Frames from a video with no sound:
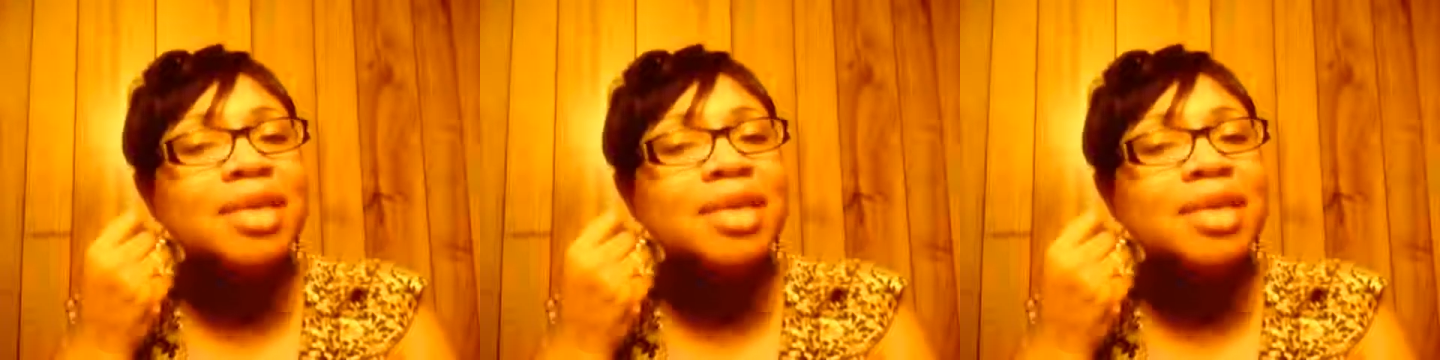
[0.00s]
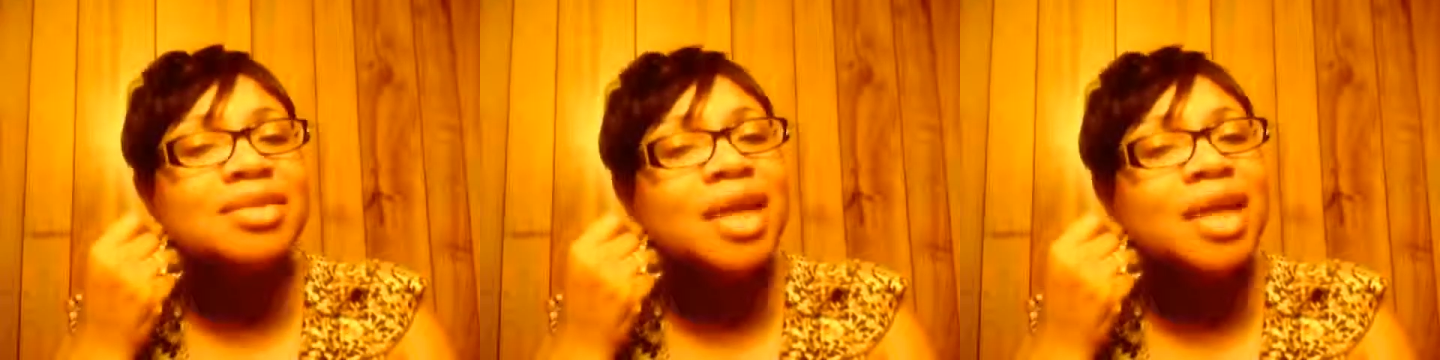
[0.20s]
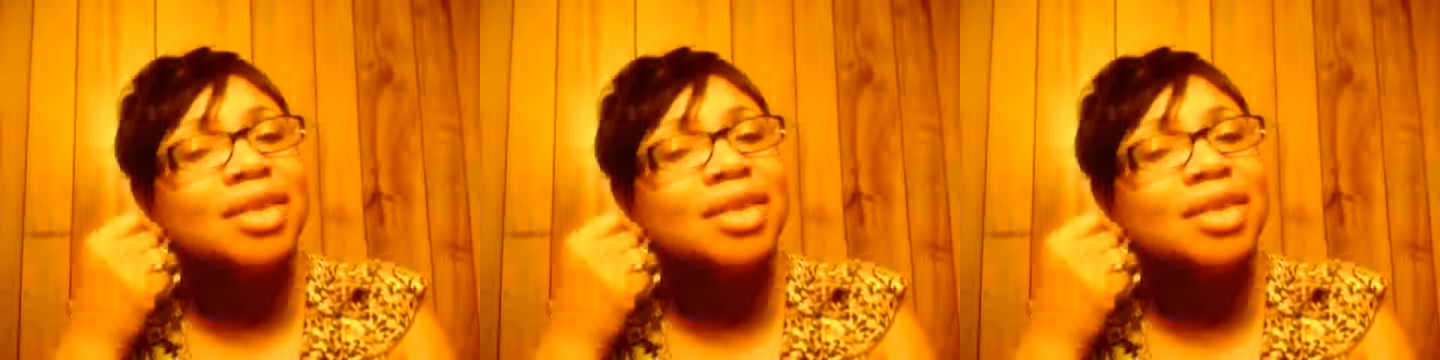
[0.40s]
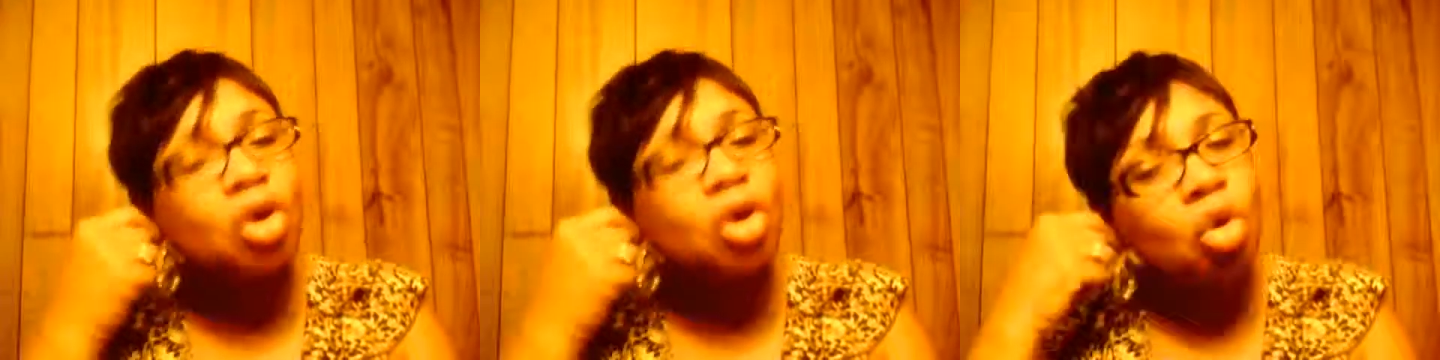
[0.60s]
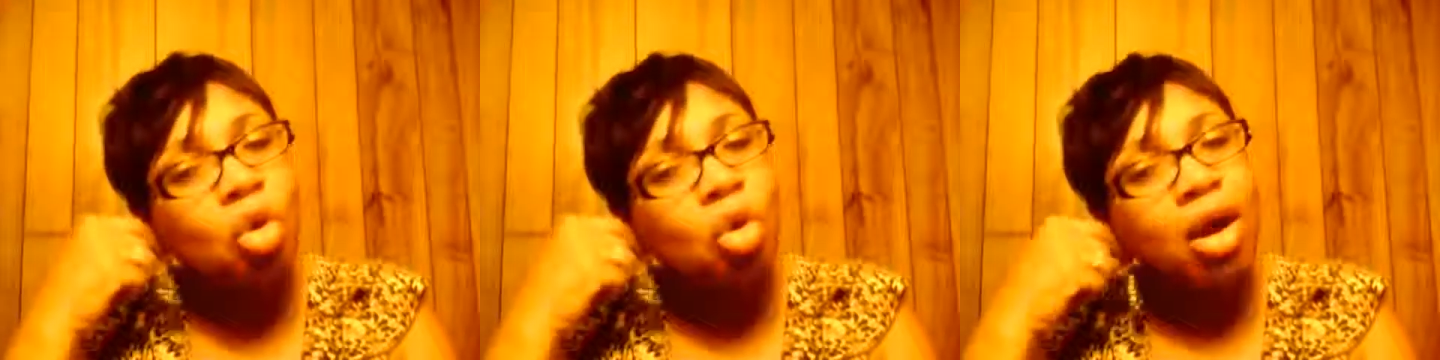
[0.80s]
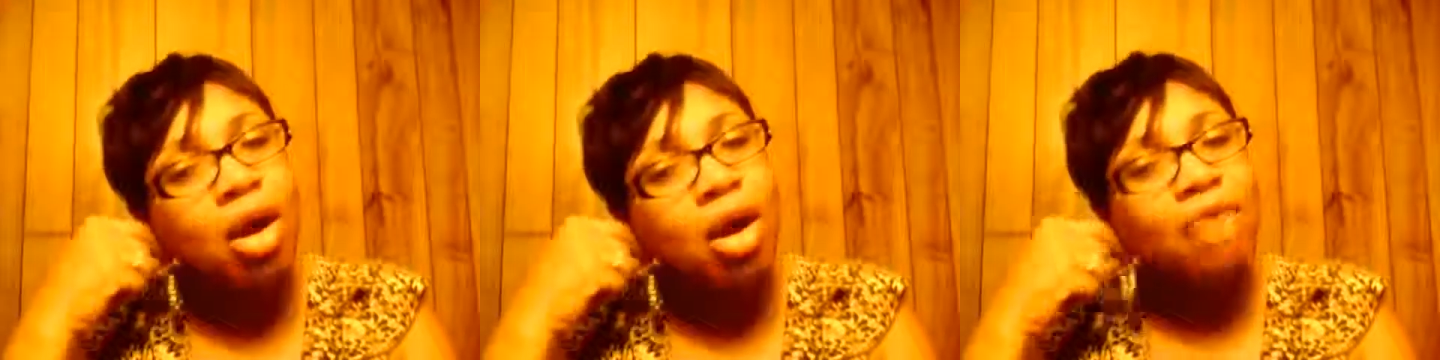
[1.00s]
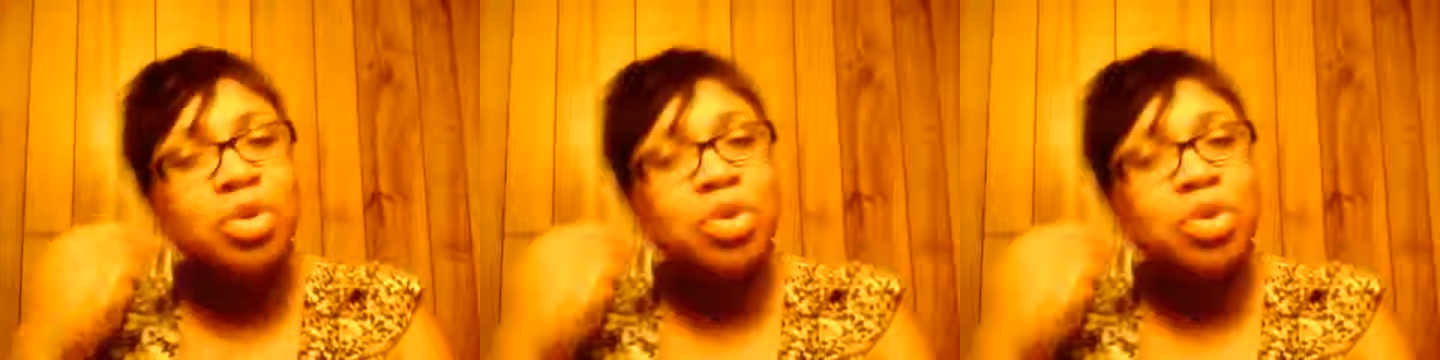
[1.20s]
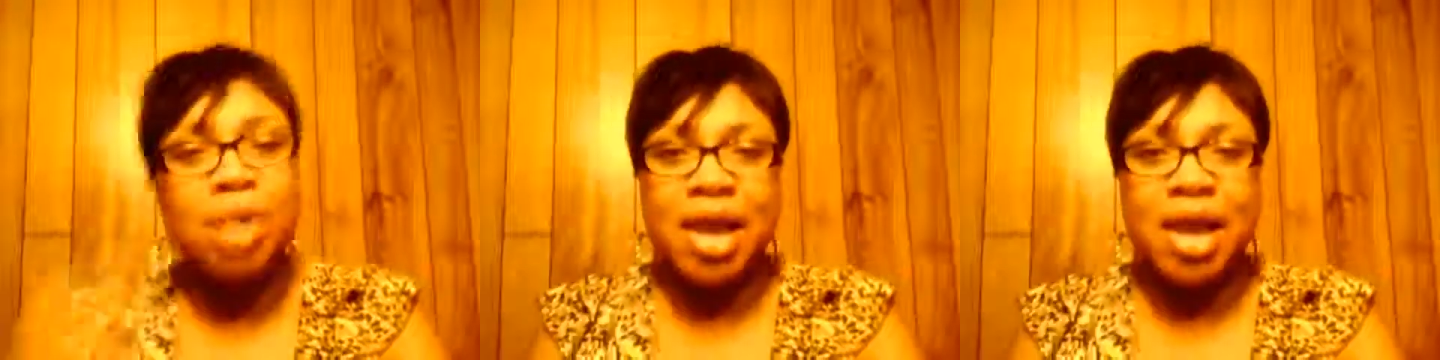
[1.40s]
that's not the core of
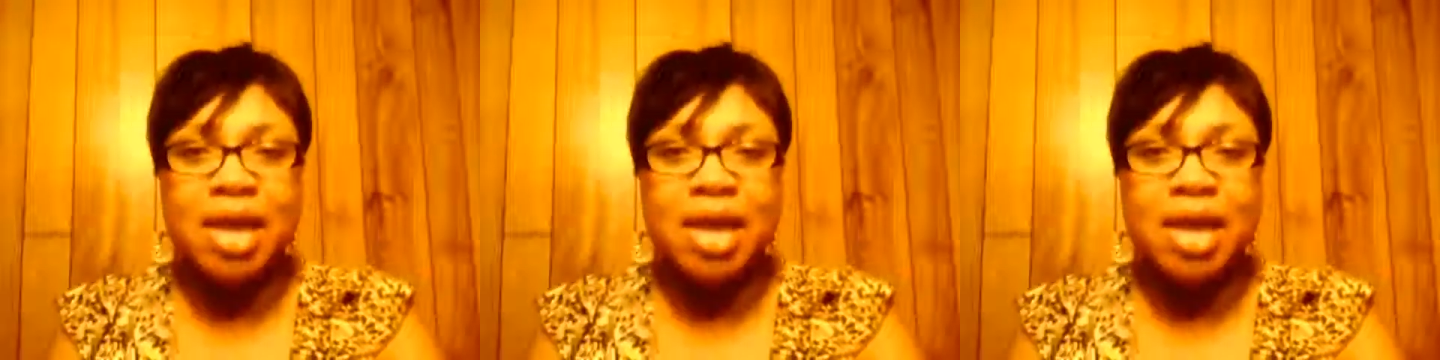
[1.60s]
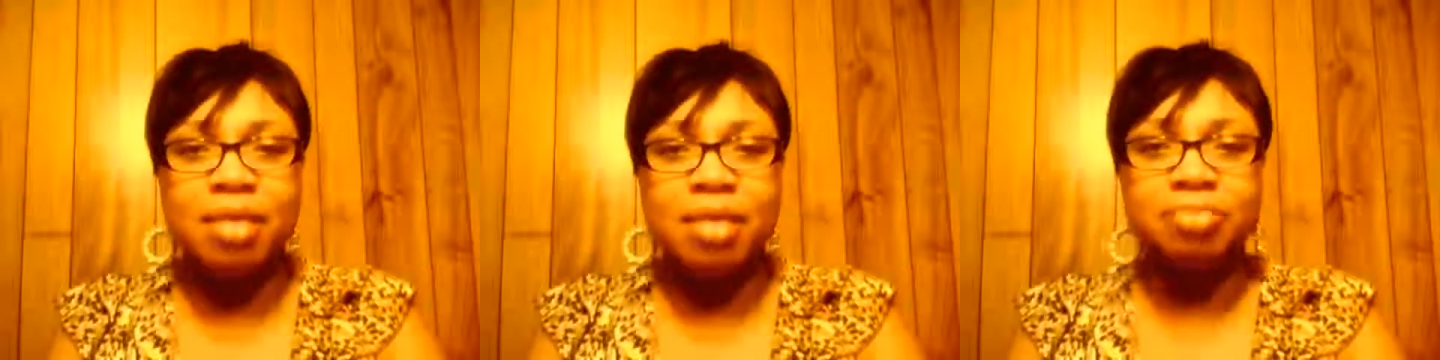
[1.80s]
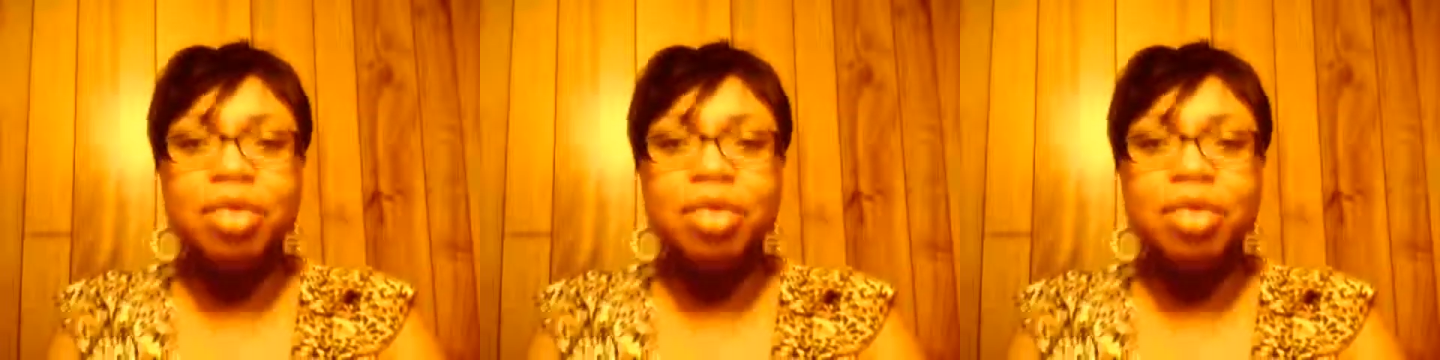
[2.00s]
who I am.